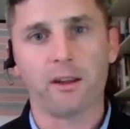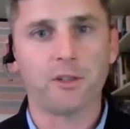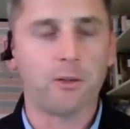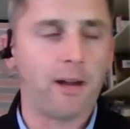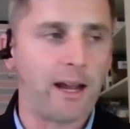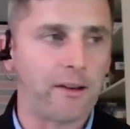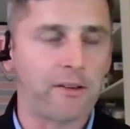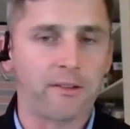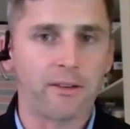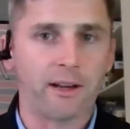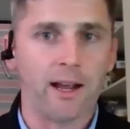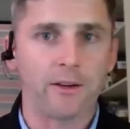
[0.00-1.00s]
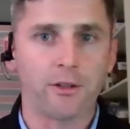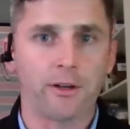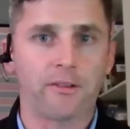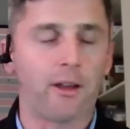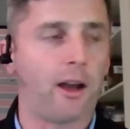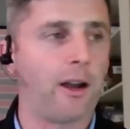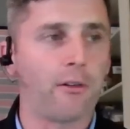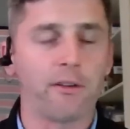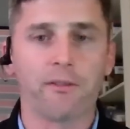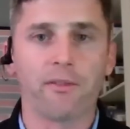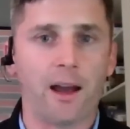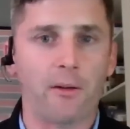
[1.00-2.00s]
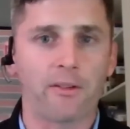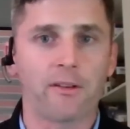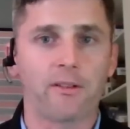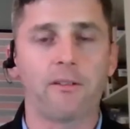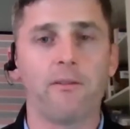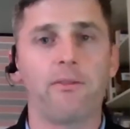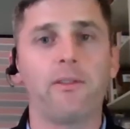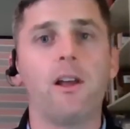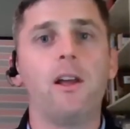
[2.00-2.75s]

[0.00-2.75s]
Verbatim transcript: It gives you access to not just the hundreds of thousands of,